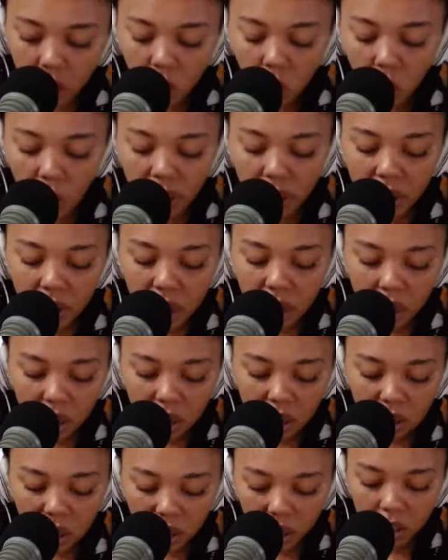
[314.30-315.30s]
When,
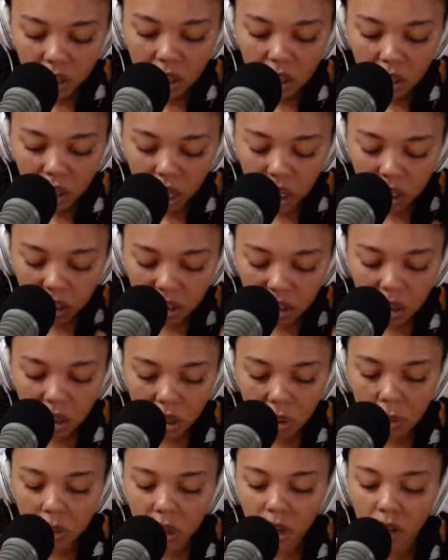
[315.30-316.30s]
in
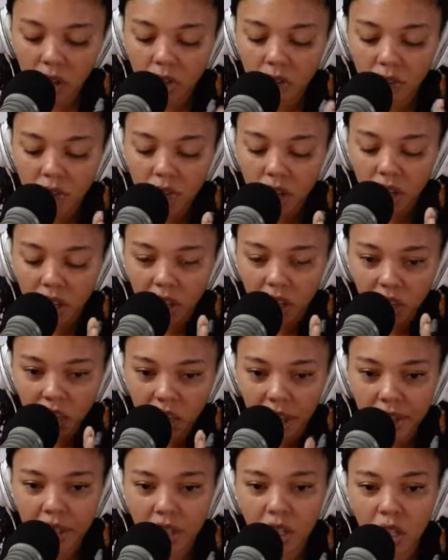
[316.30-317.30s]
terms of
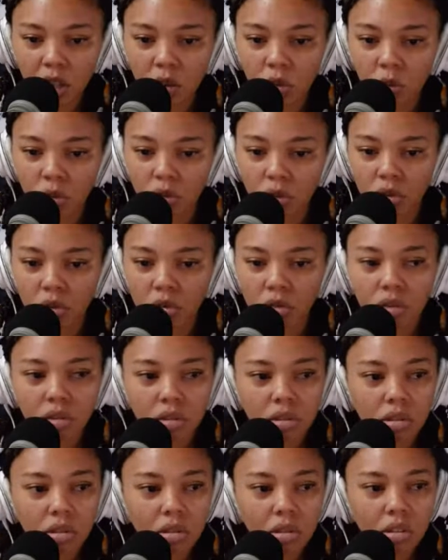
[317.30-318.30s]
getting
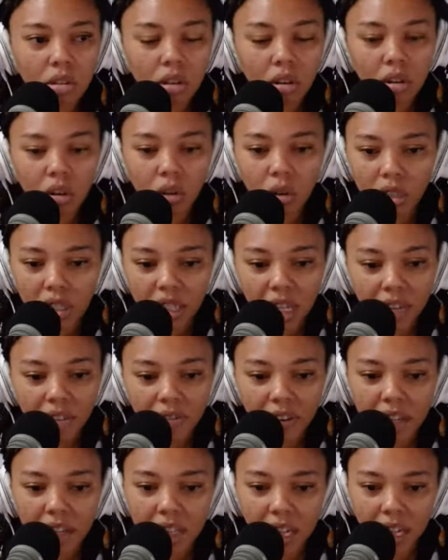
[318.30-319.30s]
loans or debt
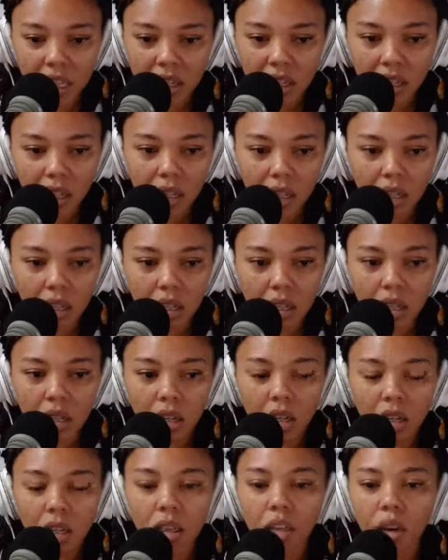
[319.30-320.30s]
financing,
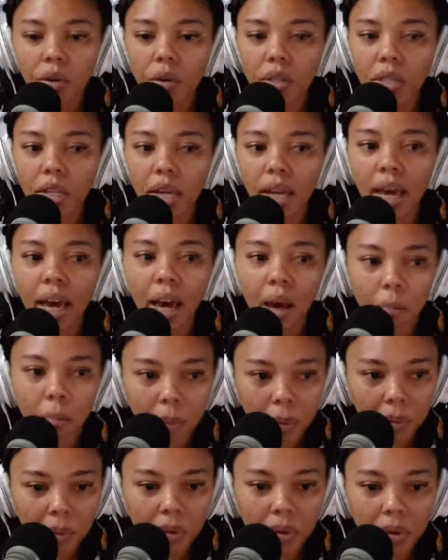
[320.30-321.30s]
there is a cap,
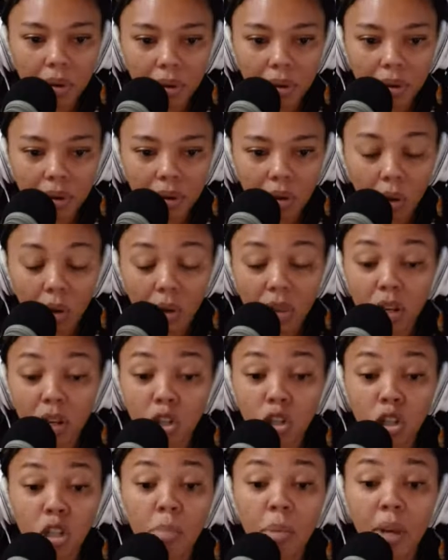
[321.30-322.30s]
or there
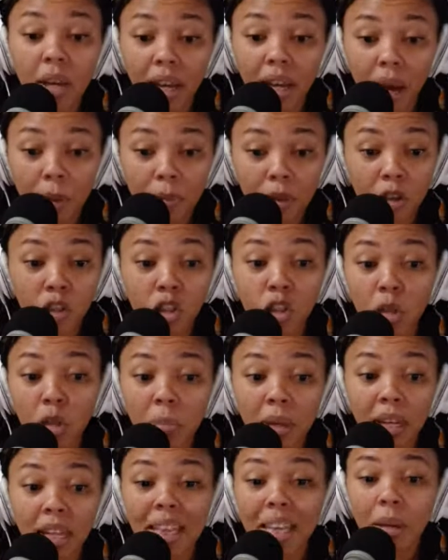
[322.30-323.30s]
should be a cap. There should
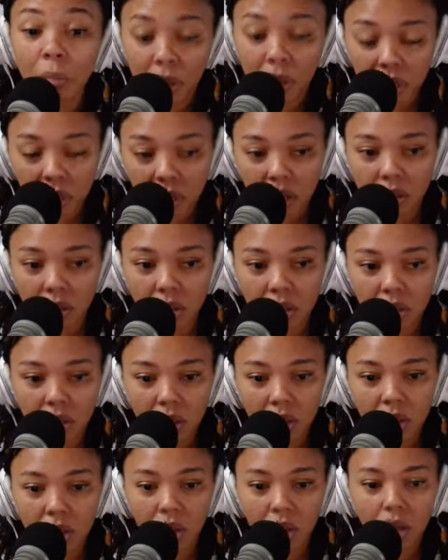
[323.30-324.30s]
be a limit
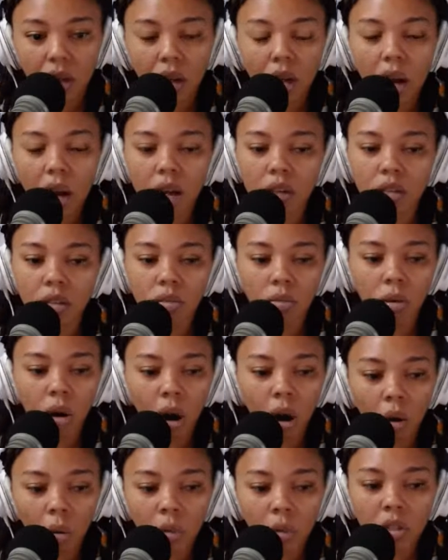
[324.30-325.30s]
as to
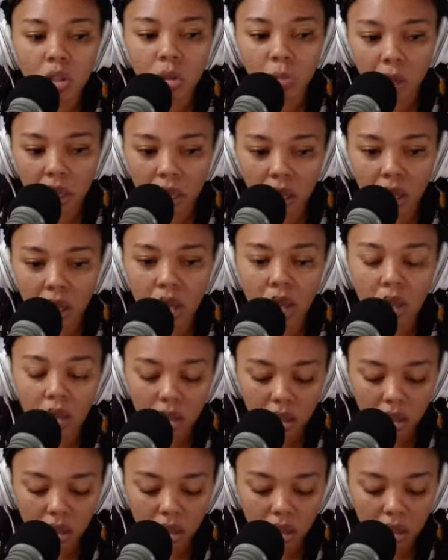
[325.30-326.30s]
how much money
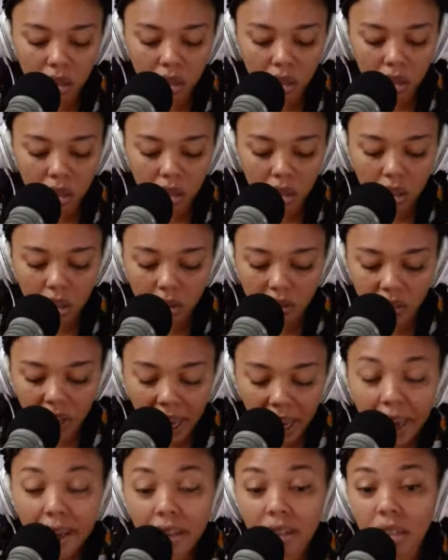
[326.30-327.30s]
the
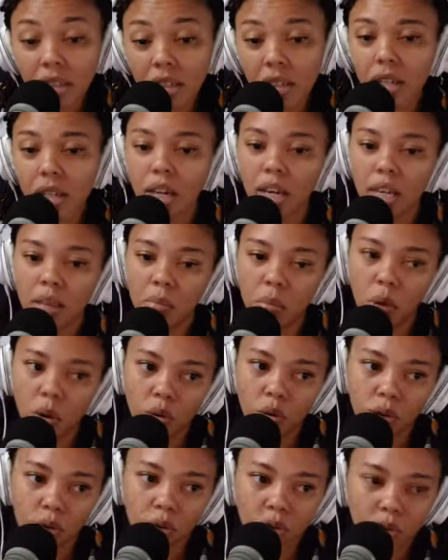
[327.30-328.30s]
entity can
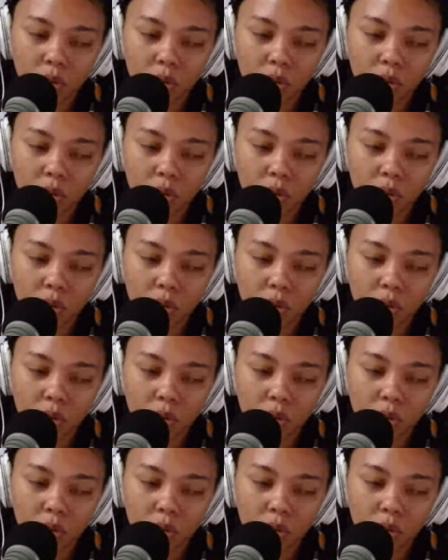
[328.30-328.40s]
borrow.